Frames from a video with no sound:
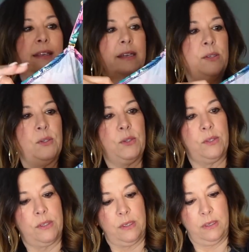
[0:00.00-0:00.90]

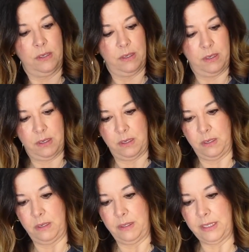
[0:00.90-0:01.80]
this.
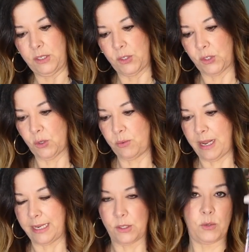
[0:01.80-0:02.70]
This is so
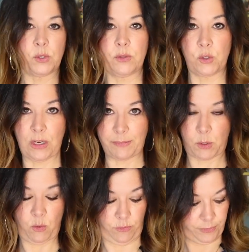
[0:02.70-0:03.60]
nice. Oh, so the straps
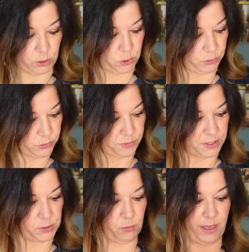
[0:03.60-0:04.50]
go over your shoulder
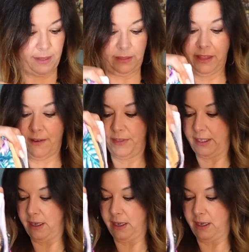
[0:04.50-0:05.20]
this way. Love the